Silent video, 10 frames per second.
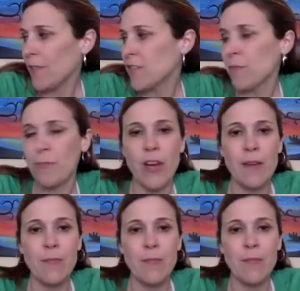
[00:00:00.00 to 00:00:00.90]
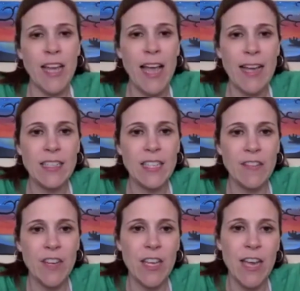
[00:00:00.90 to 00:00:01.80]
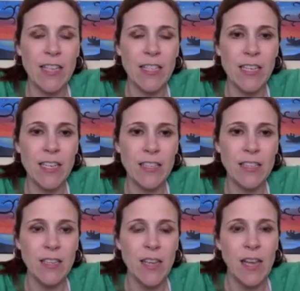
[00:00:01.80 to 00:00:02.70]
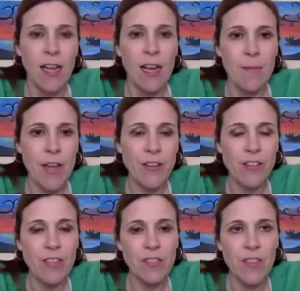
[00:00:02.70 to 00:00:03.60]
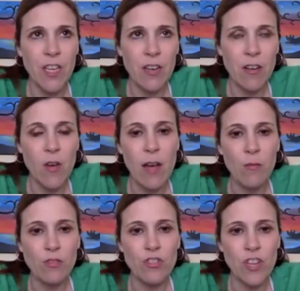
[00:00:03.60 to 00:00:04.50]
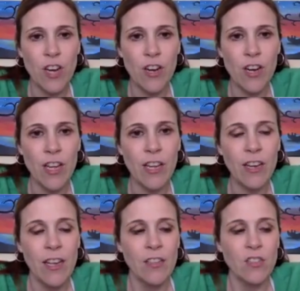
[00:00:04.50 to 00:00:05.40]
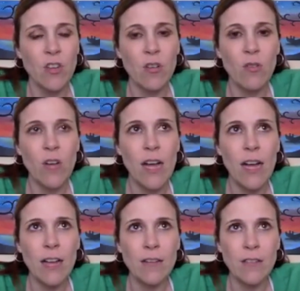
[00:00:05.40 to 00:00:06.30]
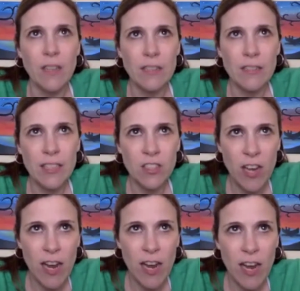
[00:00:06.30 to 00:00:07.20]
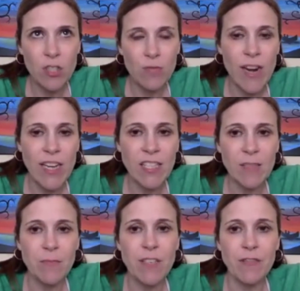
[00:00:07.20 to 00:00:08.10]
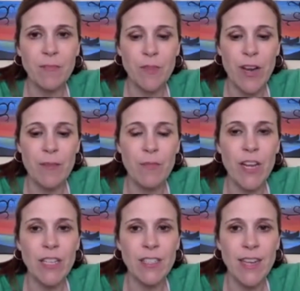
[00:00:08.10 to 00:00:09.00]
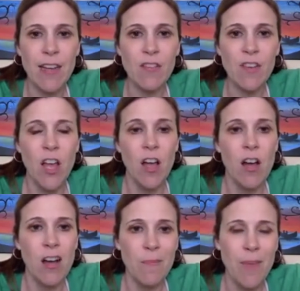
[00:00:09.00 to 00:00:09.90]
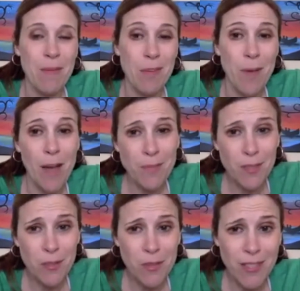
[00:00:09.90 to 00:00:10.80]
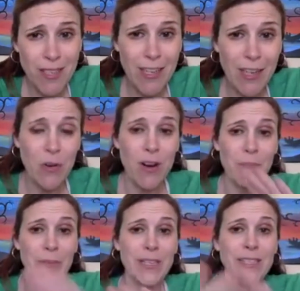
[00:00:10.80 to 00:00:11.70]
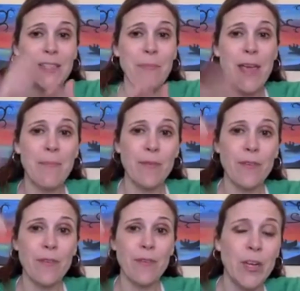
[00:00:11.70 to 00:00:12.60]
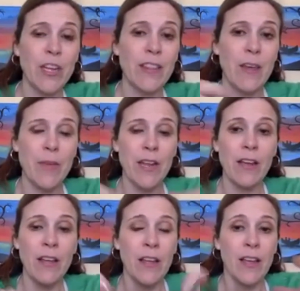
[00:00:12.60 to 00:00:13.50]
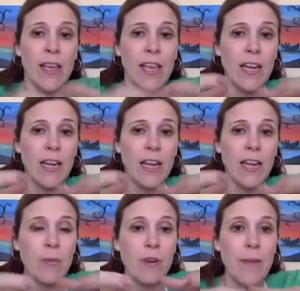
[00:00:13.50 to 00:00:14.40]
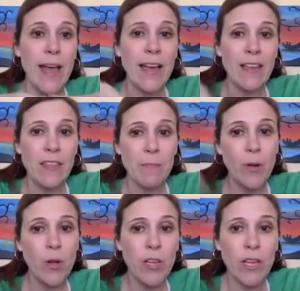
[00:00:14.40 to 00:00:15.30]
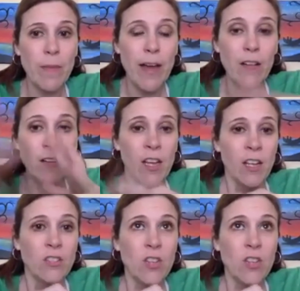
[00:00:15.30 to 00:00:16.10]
I have some brain break activity ideas under this video. I will share it. So kind of just writing some different brain breaks down on maybe a popsicle stick or on pieces of paper and putting them in a cup or a bag and then pulling them out.